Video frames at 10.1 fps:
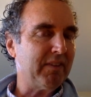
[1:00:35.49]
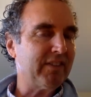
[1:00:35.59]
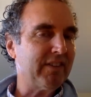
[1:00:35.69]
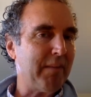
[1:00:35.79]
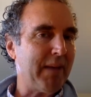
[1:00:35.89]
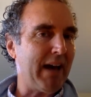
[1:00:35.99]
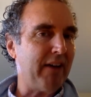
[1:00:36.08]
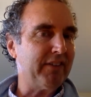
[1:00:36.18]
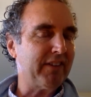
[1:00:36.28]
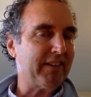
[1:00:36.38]

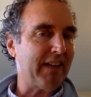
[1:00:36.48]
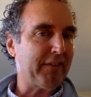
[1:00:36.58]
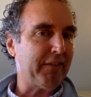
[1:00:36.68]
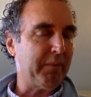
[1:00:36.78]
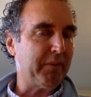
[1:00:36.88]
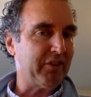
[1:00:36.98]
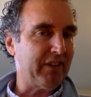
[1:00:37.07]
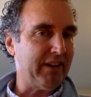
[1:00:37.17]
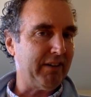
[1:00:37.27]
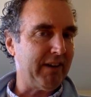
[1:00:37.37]
somehow successful
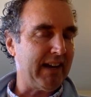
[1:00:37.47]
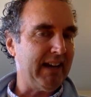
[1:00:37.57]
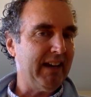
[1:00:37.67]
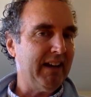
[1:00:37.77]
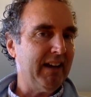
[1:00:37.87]
machinery